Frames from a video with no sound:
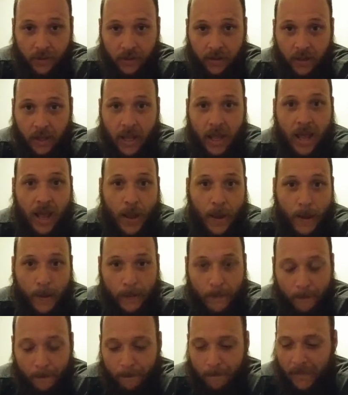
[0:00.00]
it,
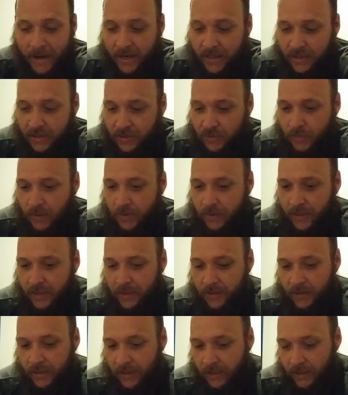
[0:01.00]
might as well get
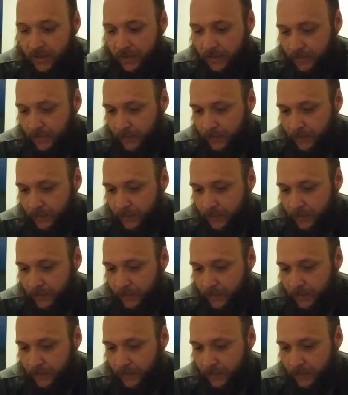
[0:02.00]
her done.